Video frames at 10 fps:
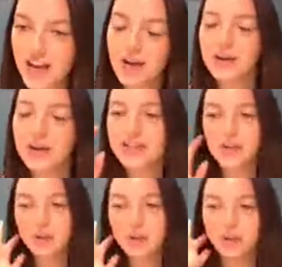now because
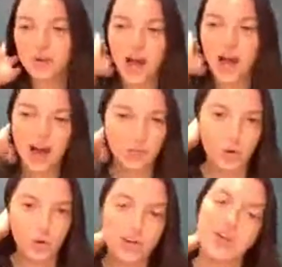I'm sure
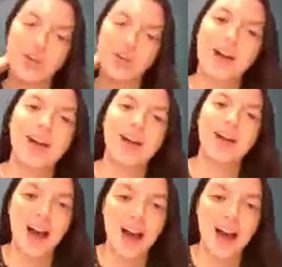all of you are